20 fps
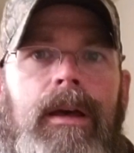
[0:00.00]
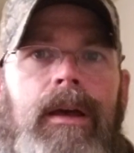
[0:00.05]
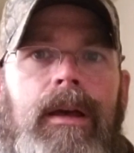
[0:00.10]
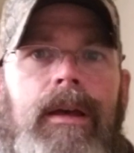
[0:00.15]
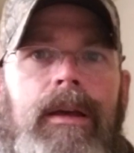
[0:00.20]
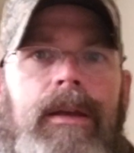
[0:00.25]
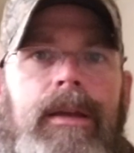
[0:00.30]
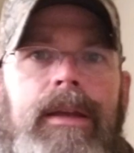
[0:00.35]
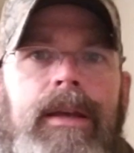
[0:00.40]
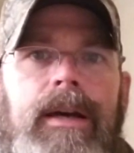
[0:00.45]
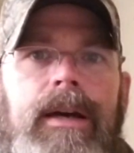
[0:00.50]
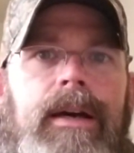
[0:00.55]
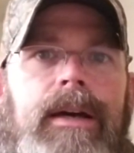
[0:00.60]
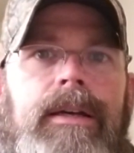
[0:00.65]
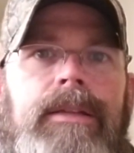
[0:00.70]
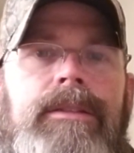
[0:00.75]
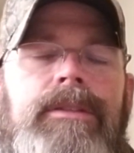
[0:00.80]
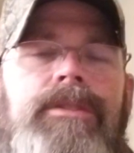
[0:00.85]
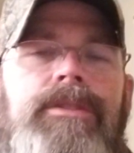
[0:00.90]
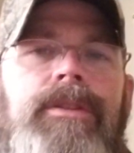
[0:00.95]
Hey
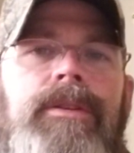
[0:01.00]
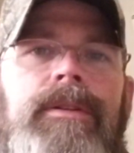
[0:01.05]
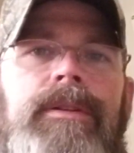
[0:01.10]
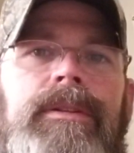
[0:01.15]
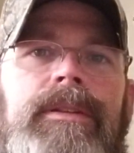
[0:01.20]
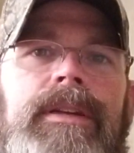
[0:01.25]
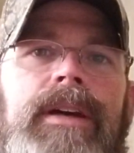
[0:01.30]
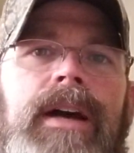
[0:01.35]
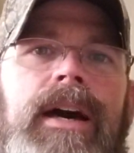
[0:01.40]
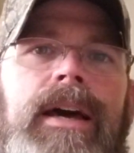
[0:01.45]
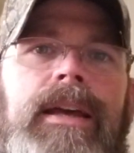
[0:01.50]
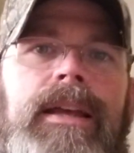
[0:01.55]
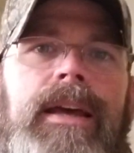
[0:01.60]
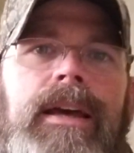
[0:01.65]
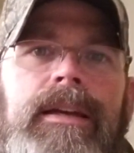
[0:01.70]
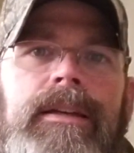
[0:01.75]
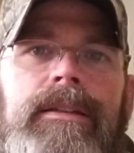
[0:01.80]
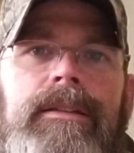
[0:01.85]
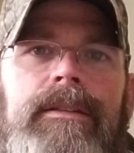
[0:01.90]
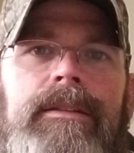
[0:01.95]
guys, Sean, Kayak
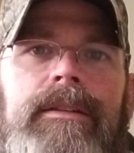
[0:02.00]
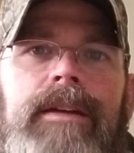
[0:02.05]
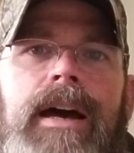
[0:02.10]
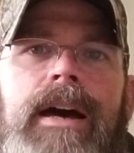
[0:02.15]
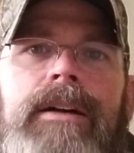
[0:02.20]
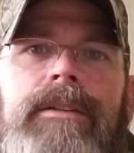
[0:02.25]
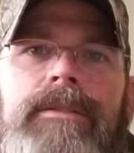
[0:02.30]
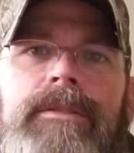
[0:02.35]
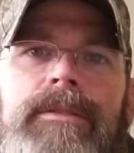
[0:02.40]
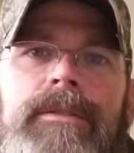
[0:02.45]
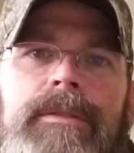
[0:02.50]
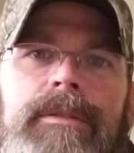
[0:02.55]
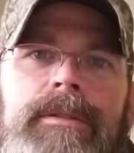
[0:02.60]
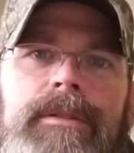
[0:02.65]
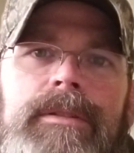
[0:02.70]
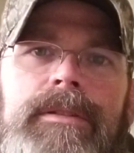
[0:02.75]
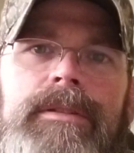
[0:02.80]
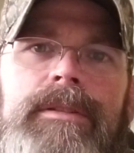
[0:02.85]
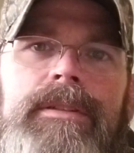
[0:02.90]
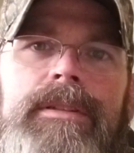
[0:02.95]
Angler
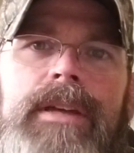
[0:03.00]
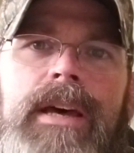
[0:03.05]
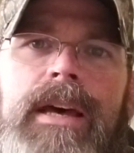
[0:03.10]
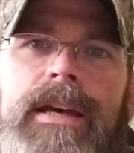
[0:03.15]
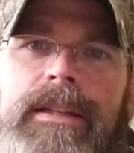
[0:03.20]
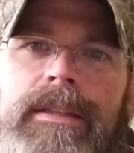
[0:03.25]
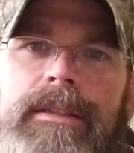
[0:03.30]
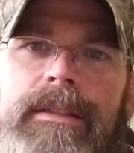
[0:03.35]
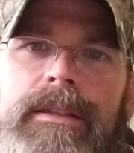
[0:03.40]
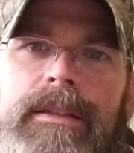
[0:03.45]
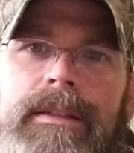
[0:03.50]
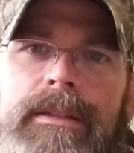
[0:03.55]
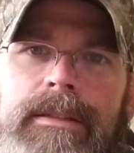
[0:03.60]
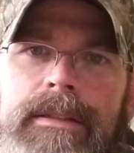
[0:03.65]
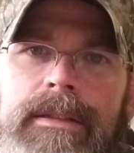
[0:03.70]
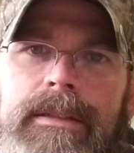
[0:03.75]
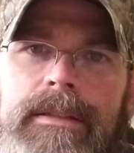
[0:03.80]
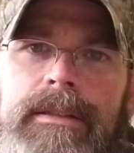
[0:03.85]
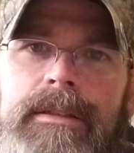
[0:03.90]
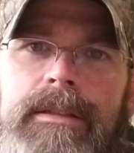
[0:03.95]
Outdoors. And is
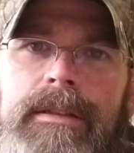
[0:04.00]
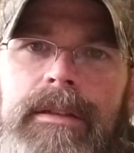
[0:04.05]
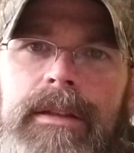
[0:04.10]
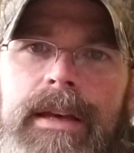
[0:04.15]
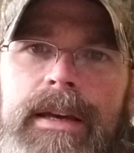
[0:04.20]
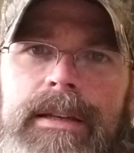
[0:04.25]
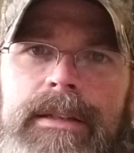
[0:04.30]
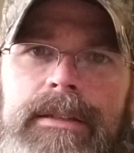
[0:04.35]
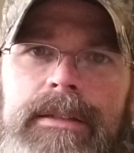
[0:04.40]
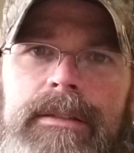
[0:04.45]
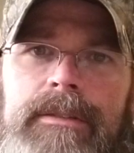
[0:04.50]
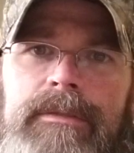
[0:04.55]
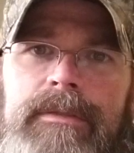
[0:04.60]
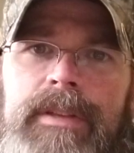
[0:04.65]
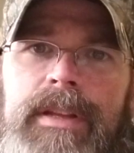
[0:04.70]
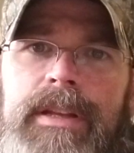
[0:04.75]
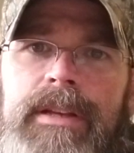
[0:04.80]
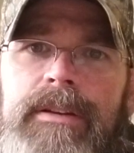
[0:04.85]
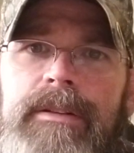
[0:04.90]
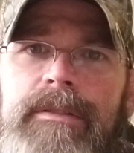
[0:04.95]
this the last
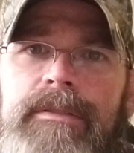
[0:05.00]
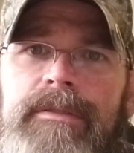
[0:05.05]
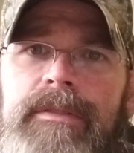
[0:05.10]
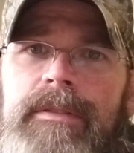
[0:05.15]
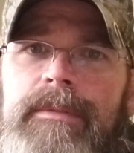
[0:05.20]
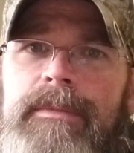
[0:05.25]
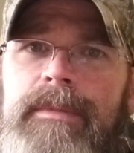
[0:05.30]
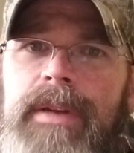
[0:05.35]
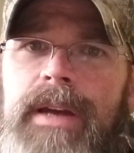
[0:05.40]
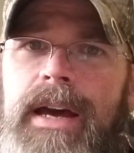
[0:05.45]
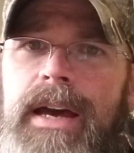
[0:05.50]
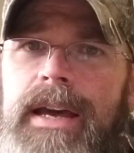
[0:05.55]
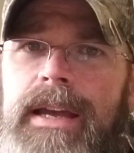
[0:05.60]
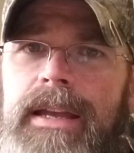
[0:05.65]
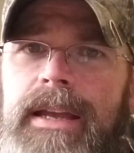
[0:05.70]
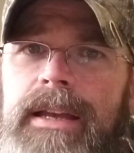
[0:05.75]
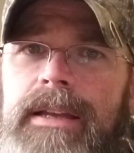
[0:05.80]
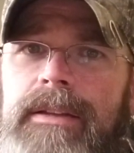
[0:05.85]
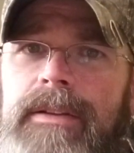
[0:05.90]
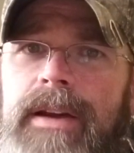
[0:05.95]
video from Kayak
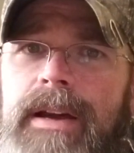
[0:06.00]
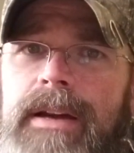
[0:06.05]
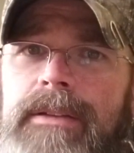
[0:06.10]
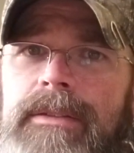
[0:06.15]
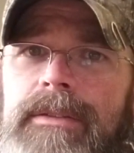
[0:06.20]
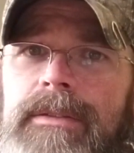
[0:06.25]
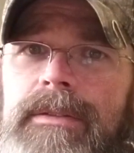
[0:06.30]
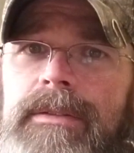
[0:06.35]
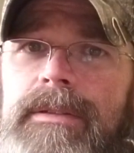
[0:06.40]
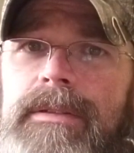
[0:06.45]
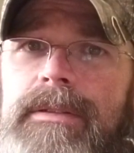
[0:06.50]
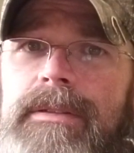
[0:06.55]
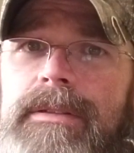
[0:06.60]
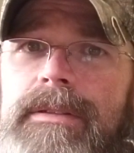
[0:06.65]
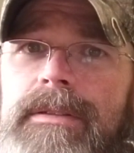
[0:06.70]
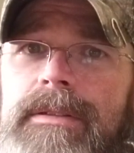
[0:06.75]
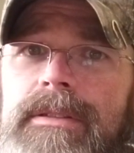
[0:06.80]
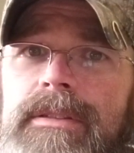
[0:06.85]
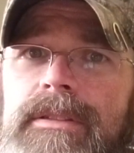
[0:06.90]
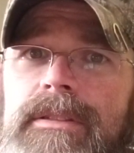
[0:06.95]
Angler
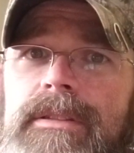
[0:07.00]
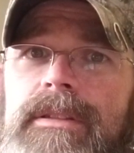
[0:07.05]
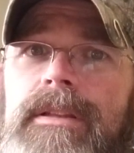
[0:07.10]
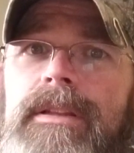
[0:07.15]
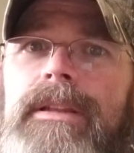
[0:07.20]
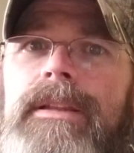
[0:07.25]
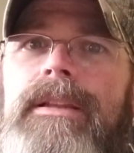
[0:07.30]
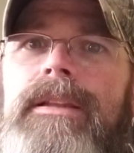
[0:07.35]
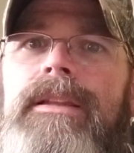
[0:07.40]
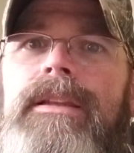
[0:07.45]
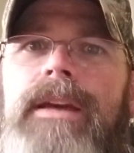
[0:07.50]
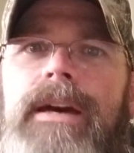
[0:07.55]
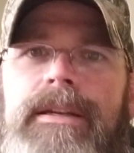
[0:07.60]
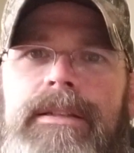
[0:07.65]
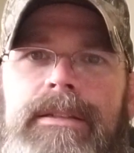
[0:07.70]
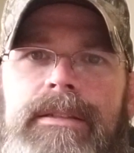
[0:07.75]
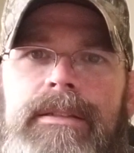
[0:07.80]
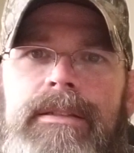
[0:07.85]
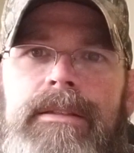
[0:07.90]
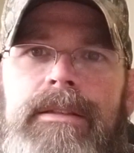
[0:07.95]
Outdoors?
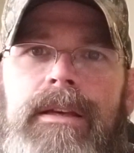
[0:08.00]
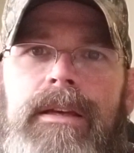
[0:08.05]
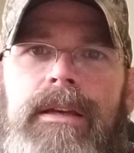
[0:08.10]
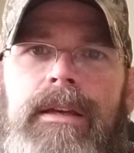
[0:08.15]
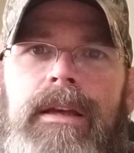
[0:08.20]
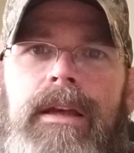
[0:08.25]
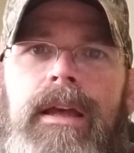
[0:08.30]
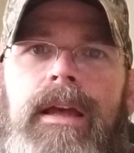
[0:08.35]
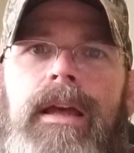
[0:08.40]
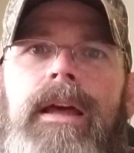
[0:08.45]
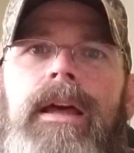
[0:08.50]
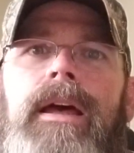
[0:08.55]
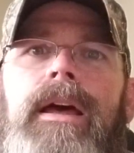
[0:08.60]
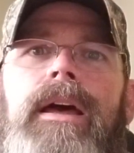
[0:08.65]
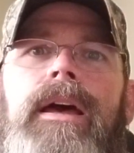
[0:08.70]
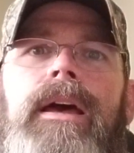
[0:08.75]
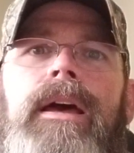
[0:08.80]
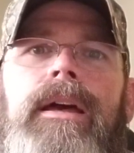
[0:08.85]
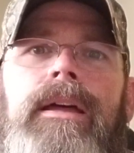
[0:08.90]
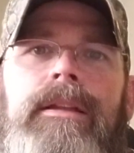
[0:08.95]
Yes
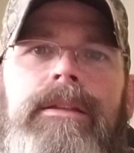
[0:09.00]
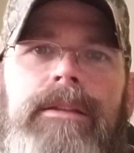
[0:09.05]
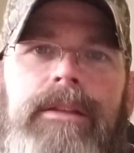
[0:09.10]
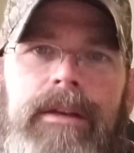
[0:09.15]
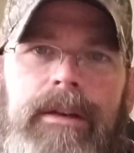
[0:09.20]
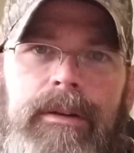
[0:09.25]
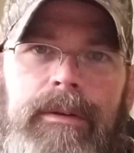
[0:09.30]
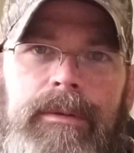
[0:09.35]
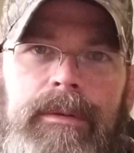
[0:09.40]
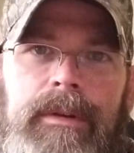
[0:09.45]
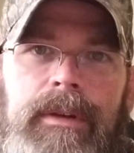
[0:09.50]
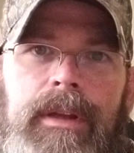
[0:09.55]
and no.